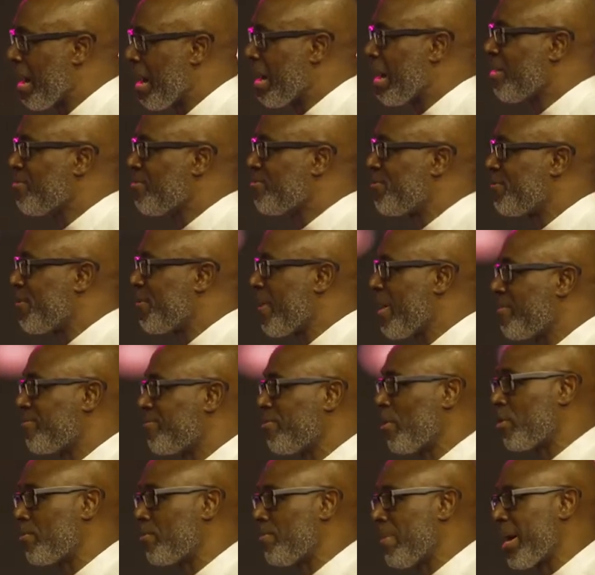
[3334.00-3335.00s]
I am
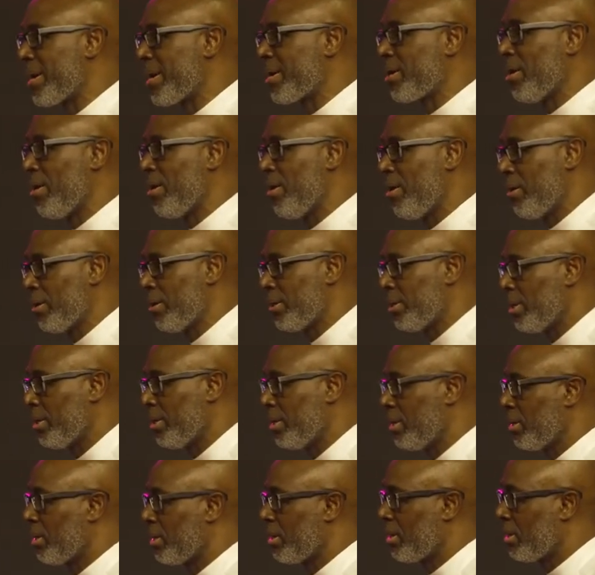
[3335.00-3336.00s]
favored by God.
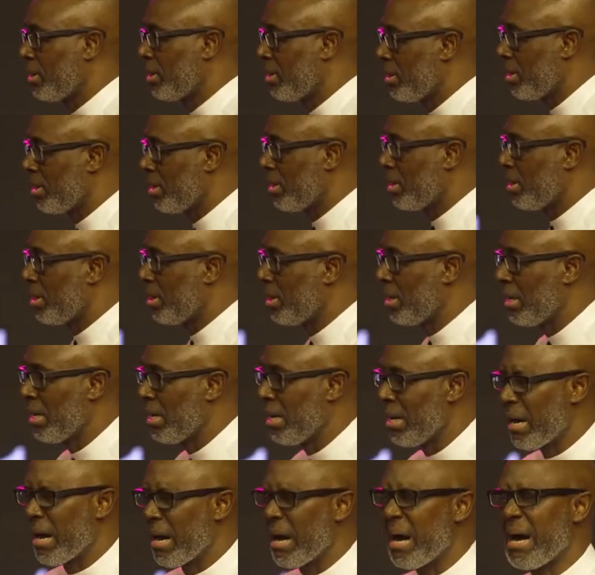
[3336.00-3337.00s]

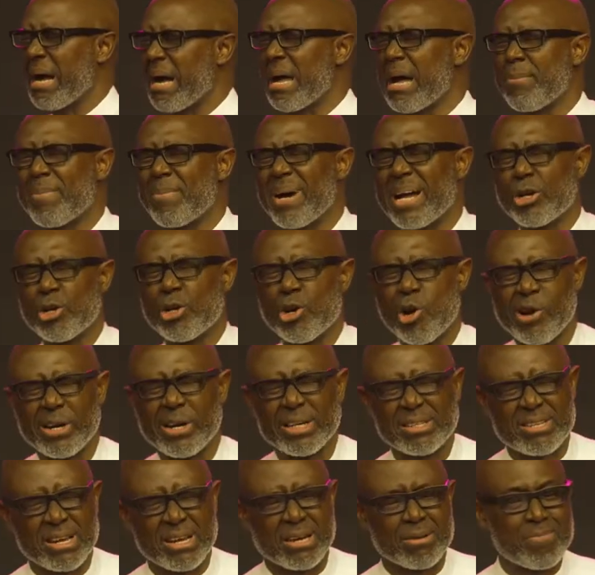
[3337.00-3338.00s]
I am
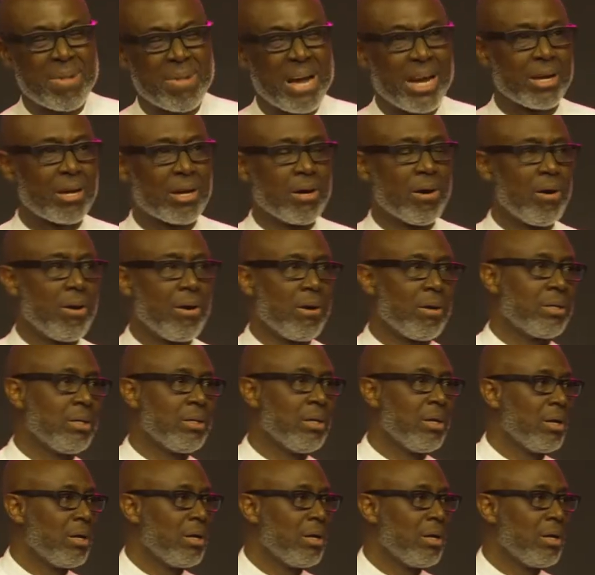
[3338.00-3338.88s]
anointed by God.